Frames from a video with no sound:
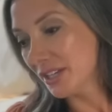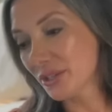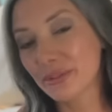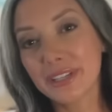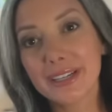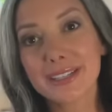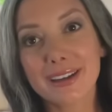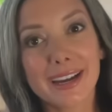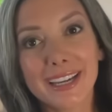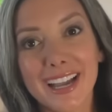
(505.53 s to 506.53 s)
So these,
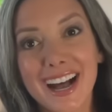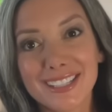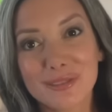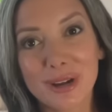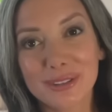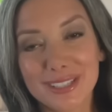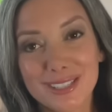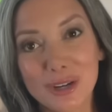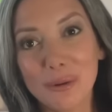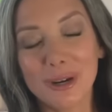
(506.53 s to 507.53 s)
I get asked about these
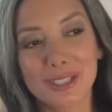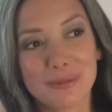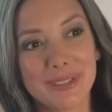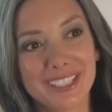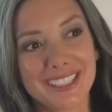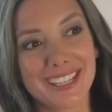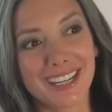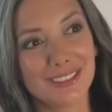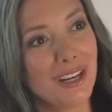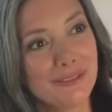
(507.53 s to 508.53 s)
so much because I
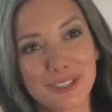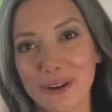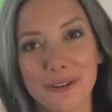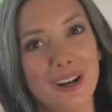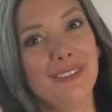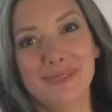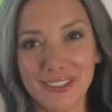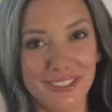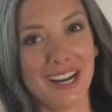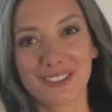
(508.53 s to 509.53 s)
love showing off my
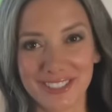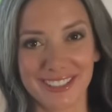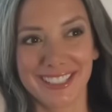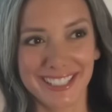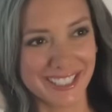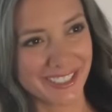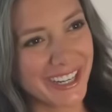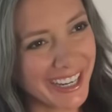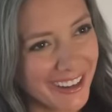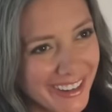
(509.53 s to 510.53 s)
flowers on
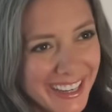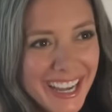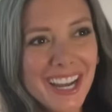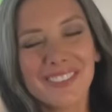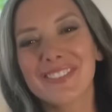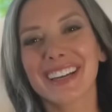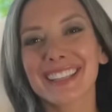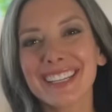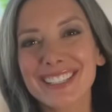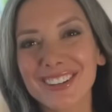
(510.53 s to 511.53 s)
Instagram, but
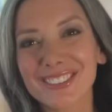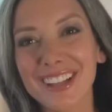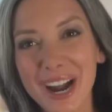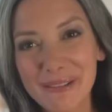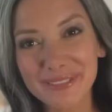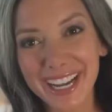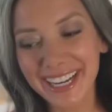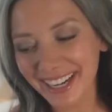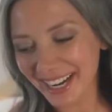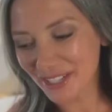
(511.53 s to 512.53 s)
these are
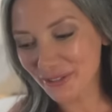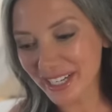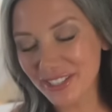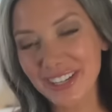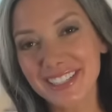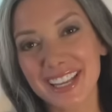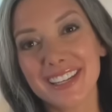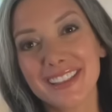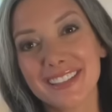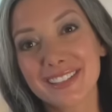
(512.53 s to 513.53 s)
limelight hydrangeas, and
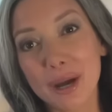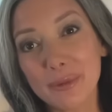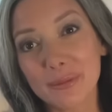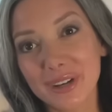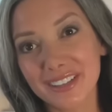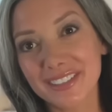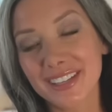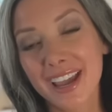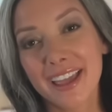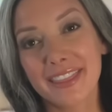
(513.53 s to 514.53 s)
in the summer months,
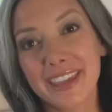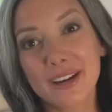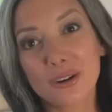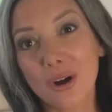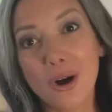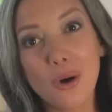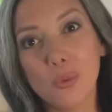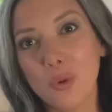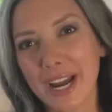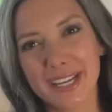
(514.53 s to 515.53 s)
they are all
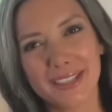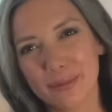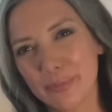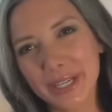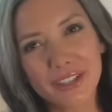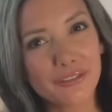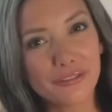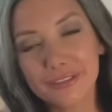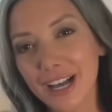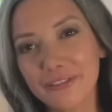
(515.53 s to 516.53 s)
white, these big
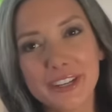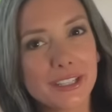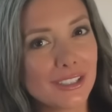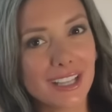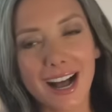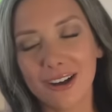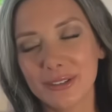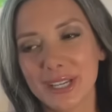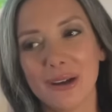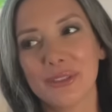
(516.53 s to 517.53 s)
fluffy
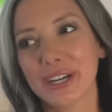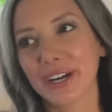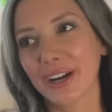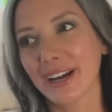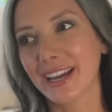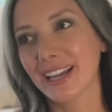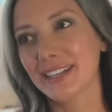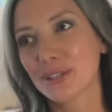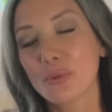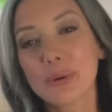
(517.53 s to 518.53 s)
clouds out there, and
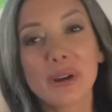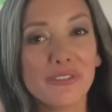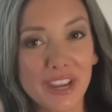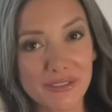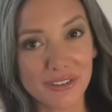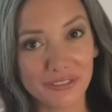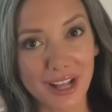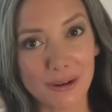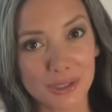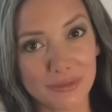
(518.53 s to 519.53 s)
it's one of my favorite
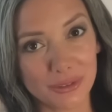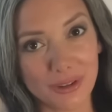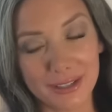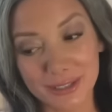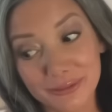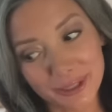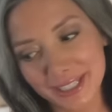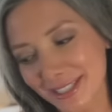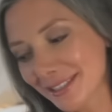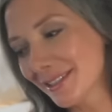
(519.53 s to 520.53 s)
flowers for lots of
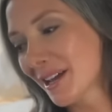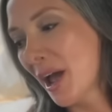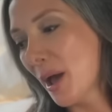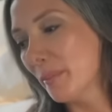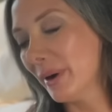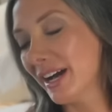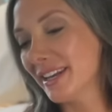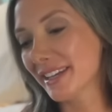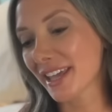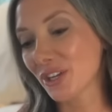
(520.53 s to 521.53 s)
reasons.
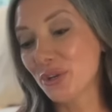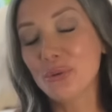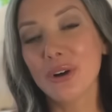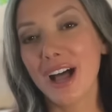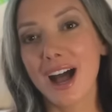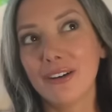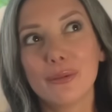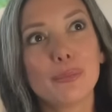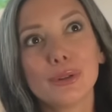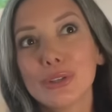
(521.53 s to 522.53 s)
But you will
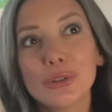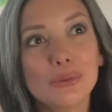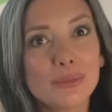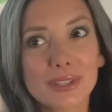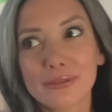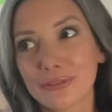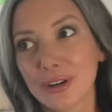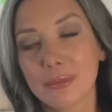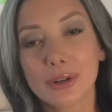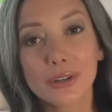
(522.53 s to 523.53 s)
have blooms
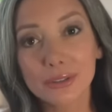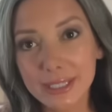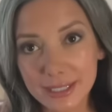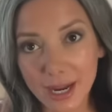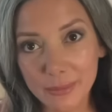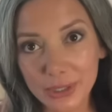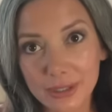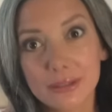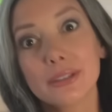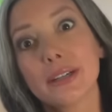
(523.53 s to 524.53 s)
from early summer
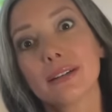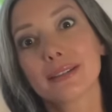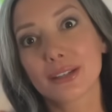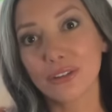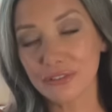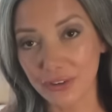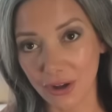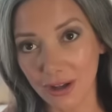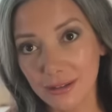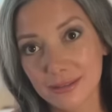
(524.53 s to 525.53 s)
clear until
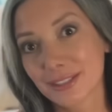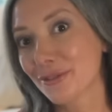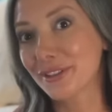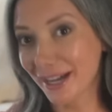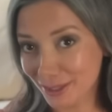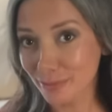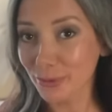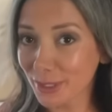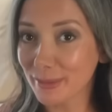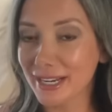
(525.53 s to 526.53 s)
fall, so that's
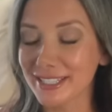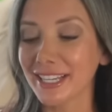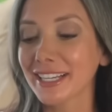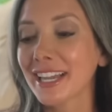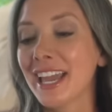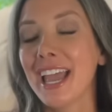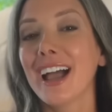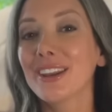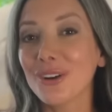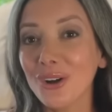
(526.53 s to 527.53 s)
pretty amazing.
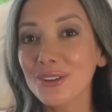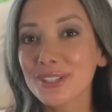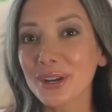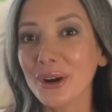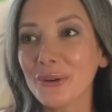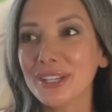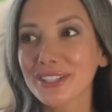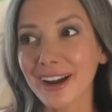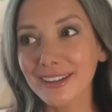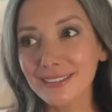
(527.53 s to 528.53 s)
And also it's
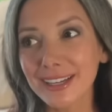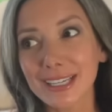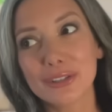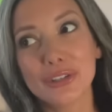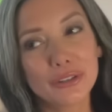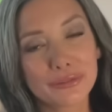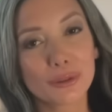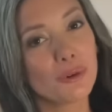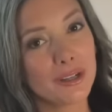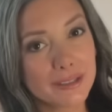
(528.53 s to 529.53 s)
kind of like a
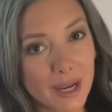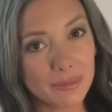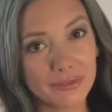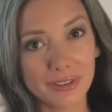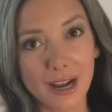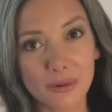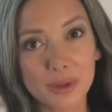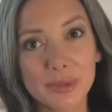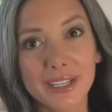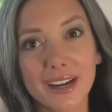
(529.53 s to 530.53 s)
2-for-1 type of flower
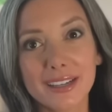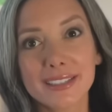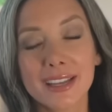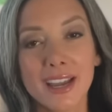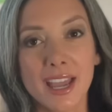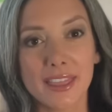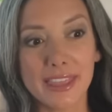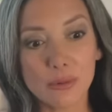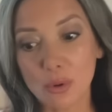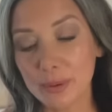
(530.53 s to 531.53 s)
because
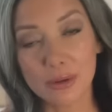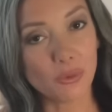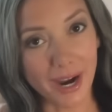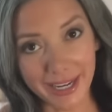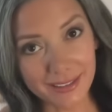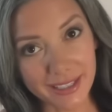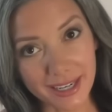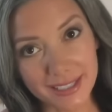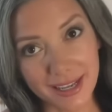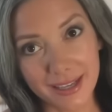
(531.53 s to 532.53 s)
they will be white, like
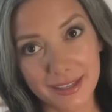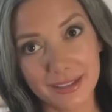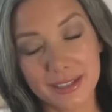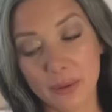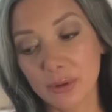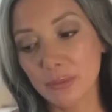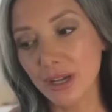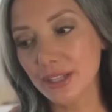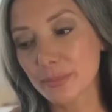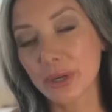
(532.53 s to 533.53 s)
I said, in the summer
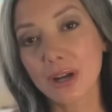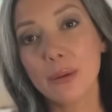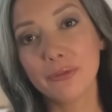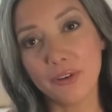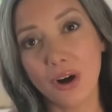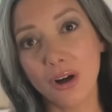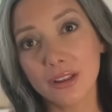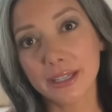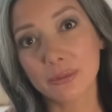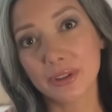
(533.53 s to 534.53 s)
months, but come fall,
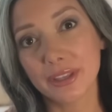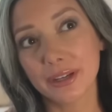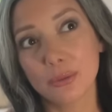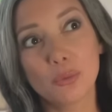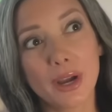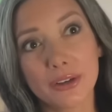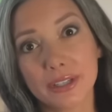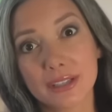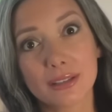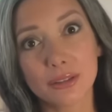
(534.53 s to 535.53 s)
like when the weather
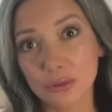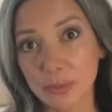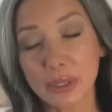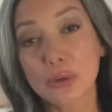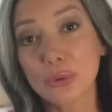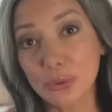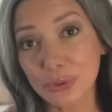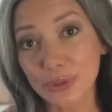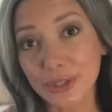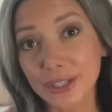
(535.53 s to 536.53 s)
gets a little bit
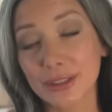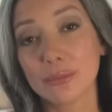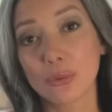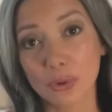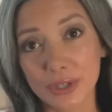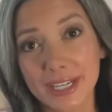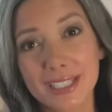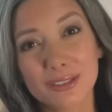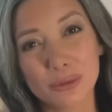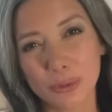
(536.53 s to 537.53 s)
cooler and the
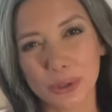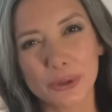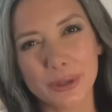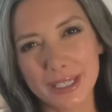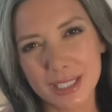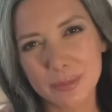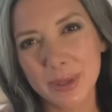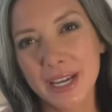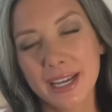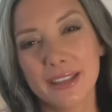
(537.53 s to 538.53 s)
mornings a little more crisp,
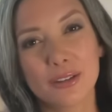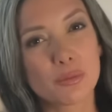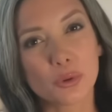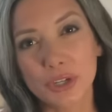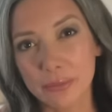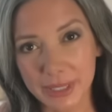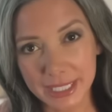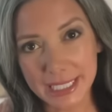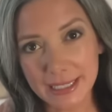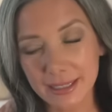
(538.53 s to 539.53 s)
there's more
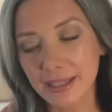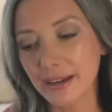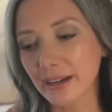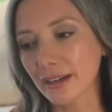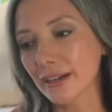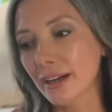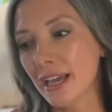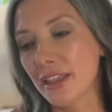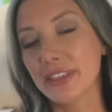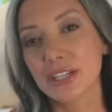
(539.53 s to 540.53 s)
humidity in the air,
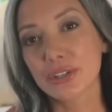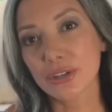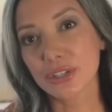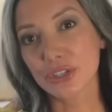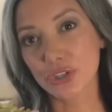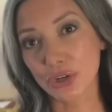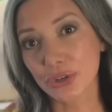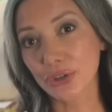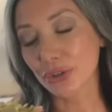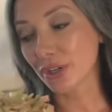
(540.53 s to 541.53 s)
they start to
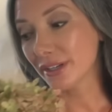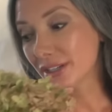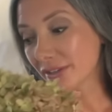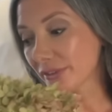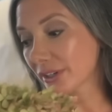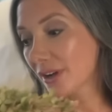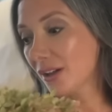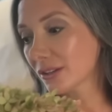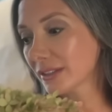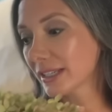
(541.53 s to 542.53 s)
turn a different
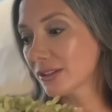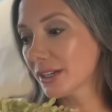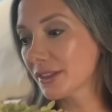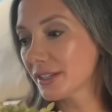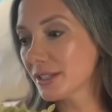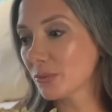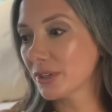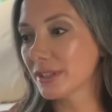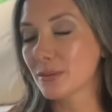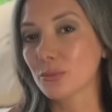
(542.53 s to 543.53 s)
color. Like look at this
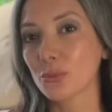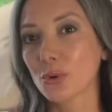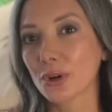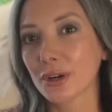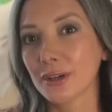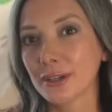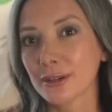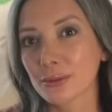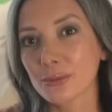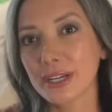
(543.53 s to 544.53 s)
one, is more
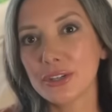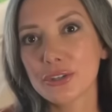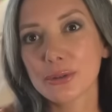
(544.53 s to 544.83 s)
rich,